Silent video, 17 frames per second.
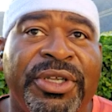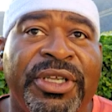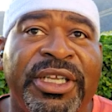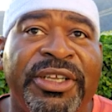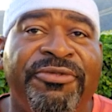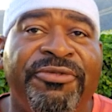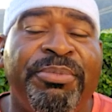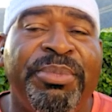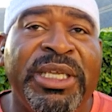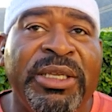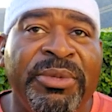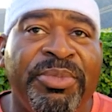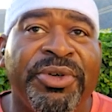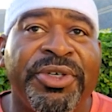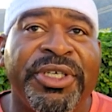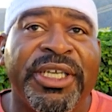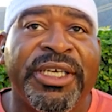if
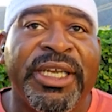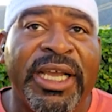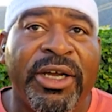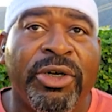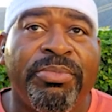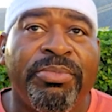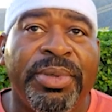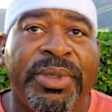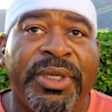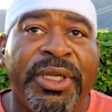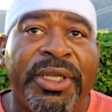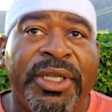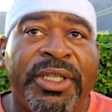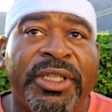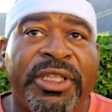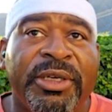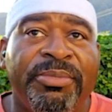people can help,
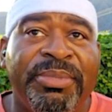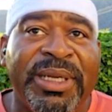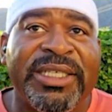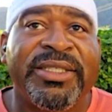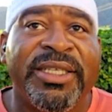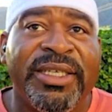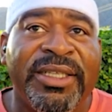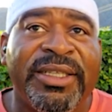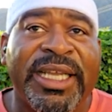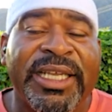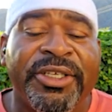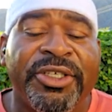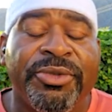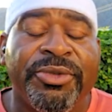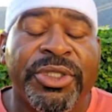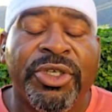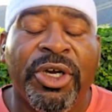the best thing that they could
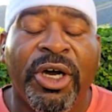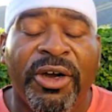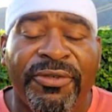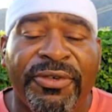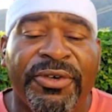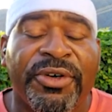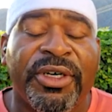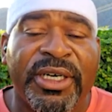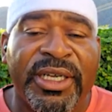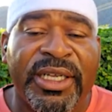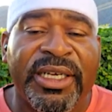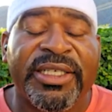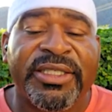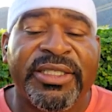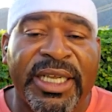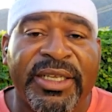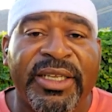do is call for an
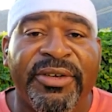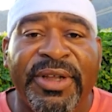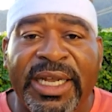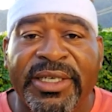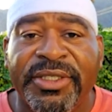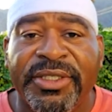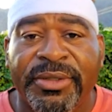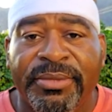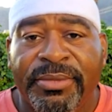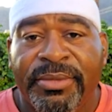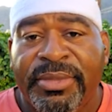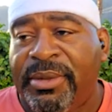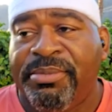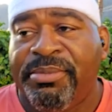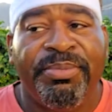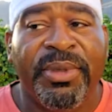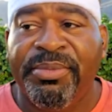executive action.
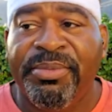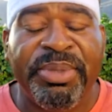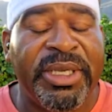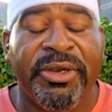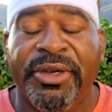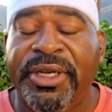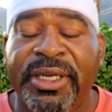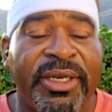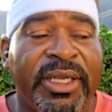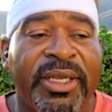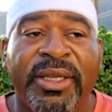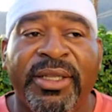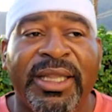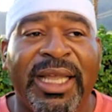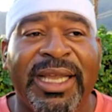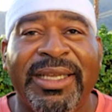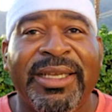Period.
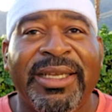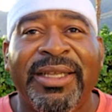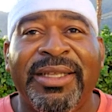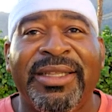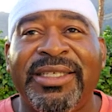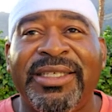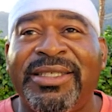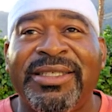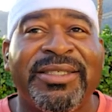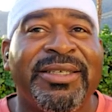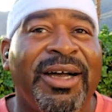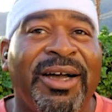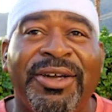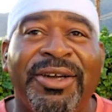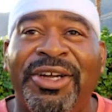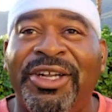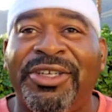Like, this has
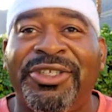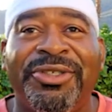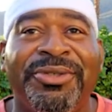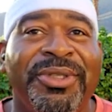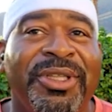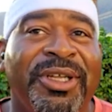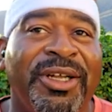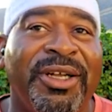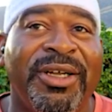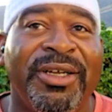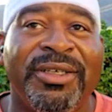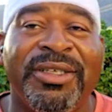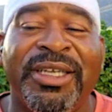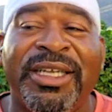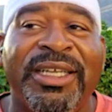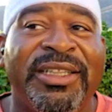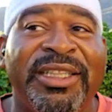gone on too
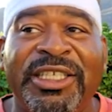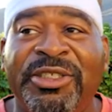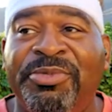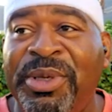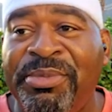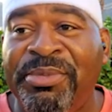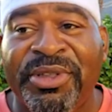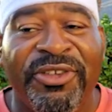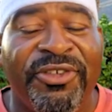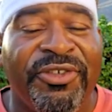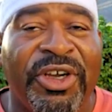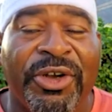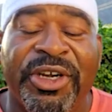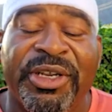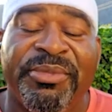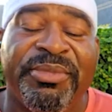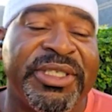long. These people have
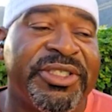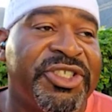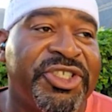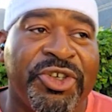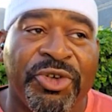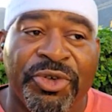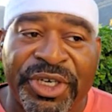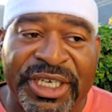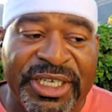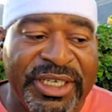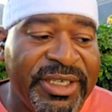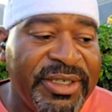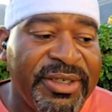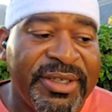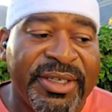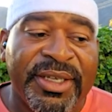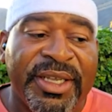already been
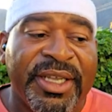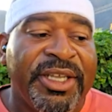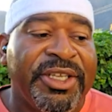screened.